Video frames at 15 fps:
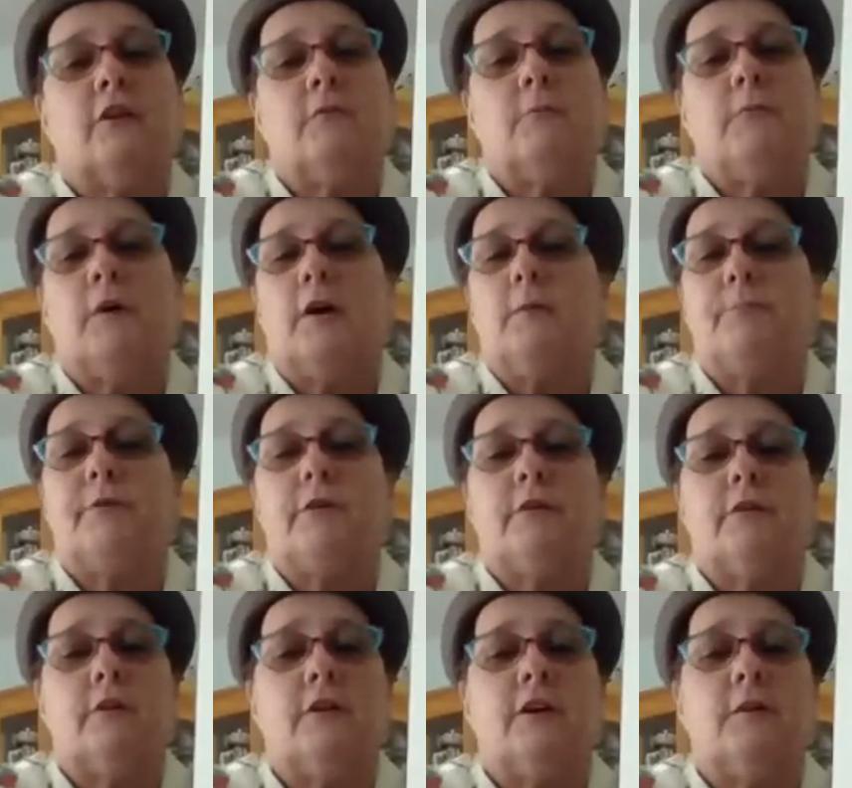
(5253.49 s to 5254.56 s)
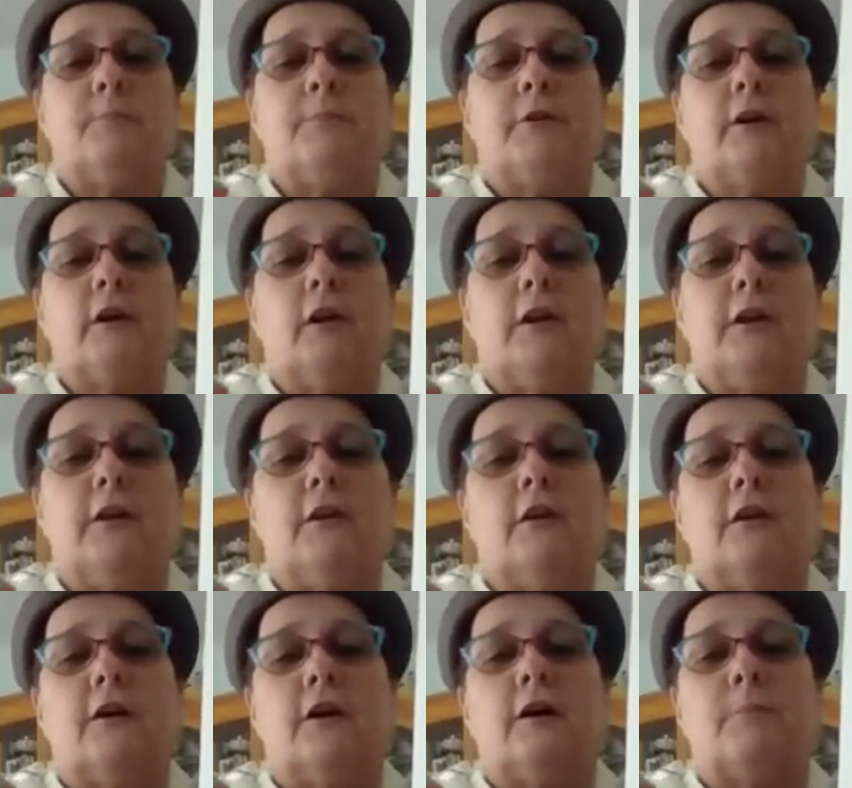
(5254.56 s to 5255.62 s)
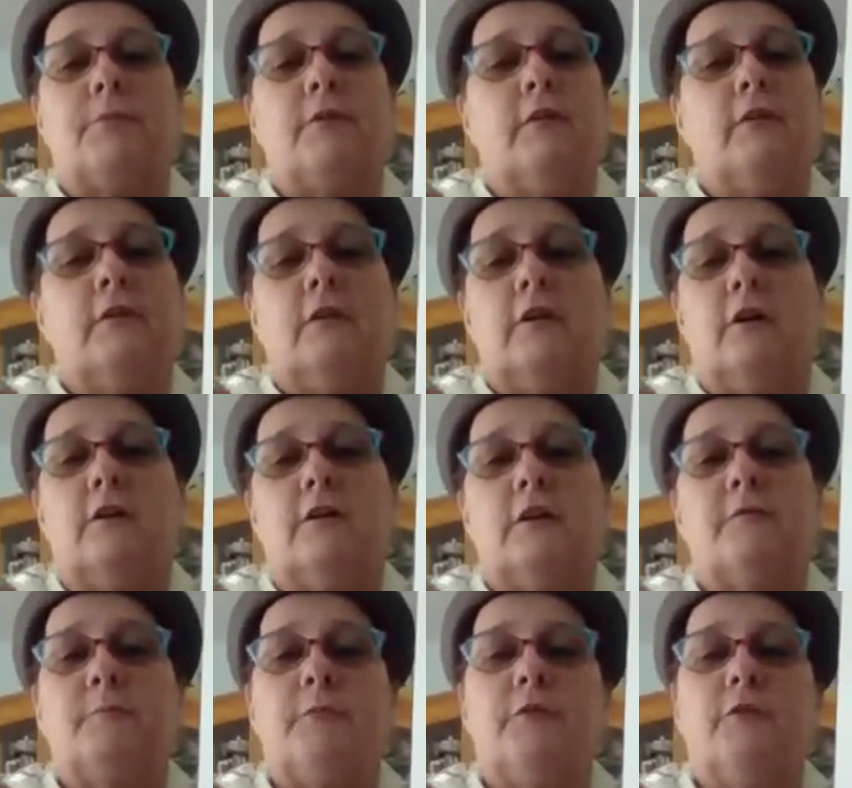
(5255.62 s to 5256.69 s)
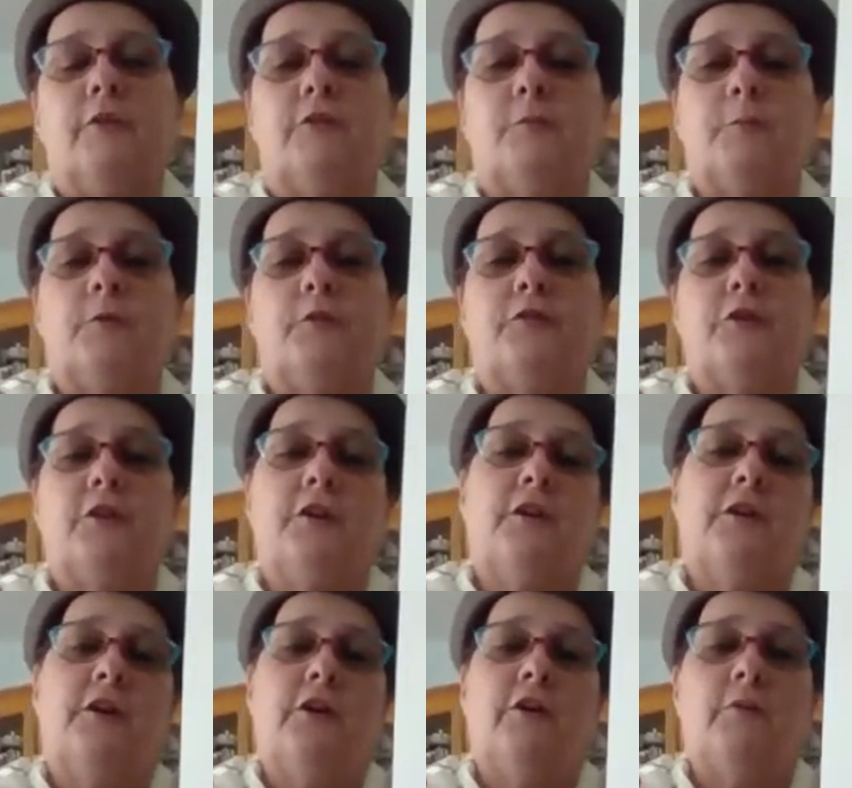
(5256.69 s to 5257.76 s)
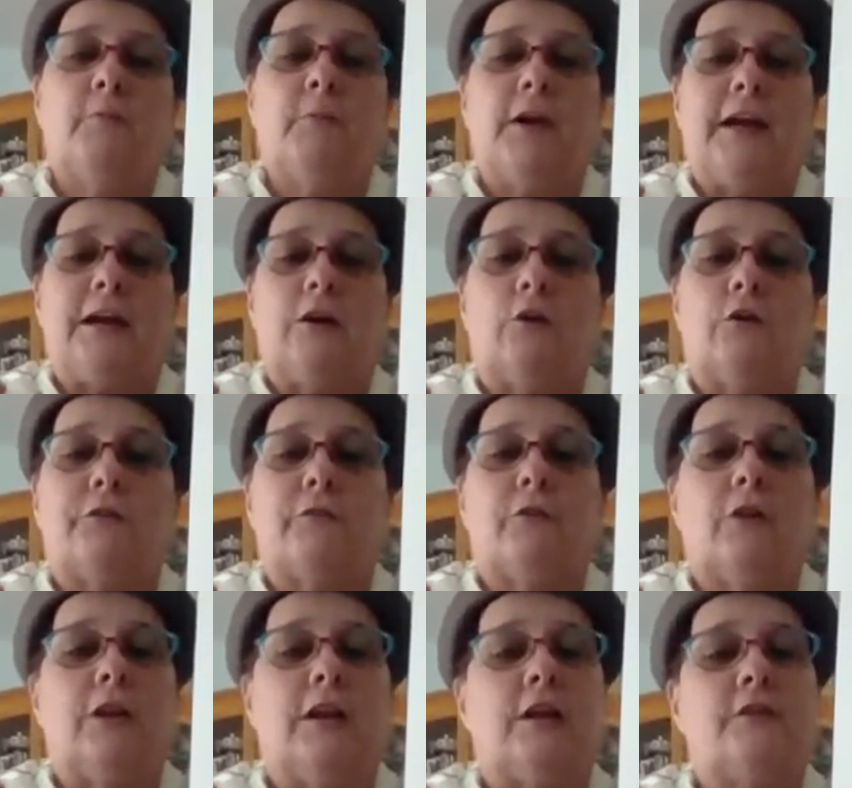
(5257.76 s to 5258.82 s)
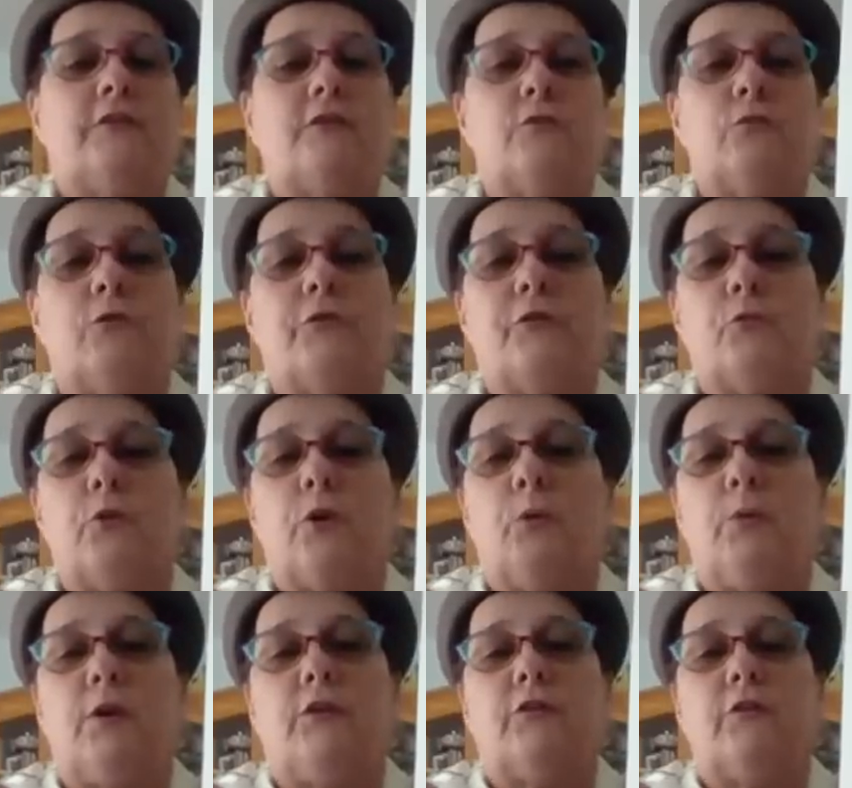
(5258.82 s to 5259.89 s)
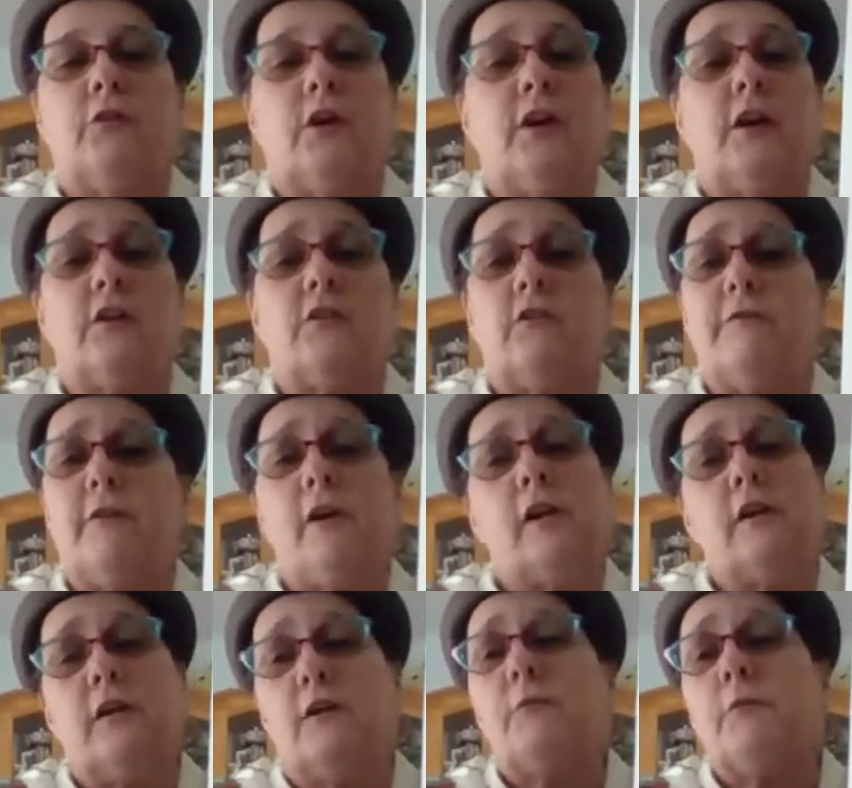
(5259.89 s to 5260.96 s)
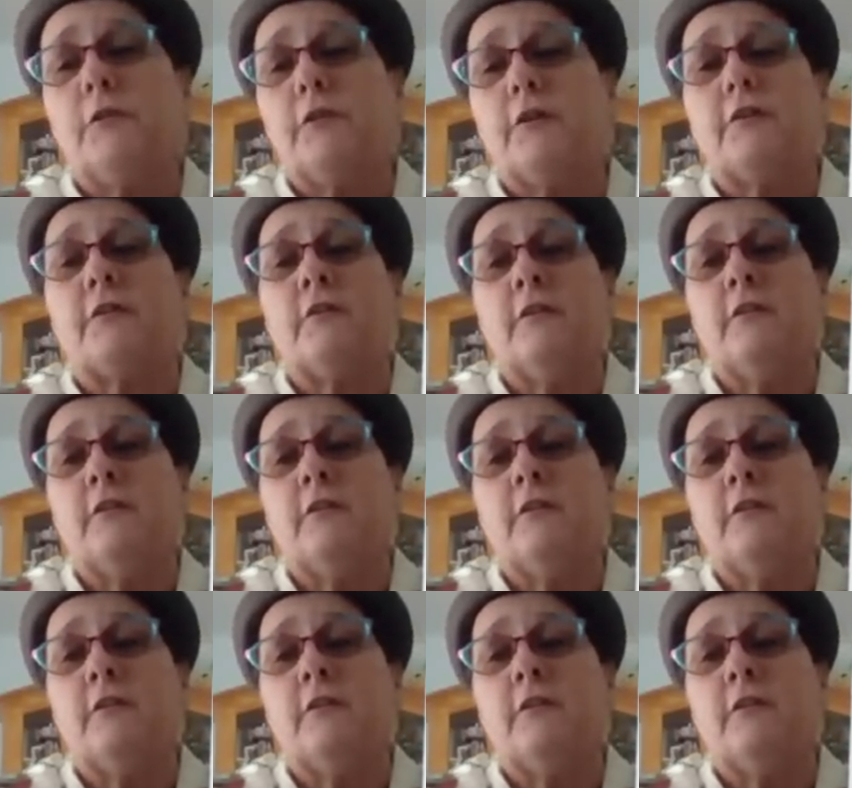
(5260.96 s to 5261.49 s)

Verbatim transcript: I'm I picked it up, I cleaned it up, and I've been it's been sitting here in my house for the last two or three weeks, and I actually fell in love with it.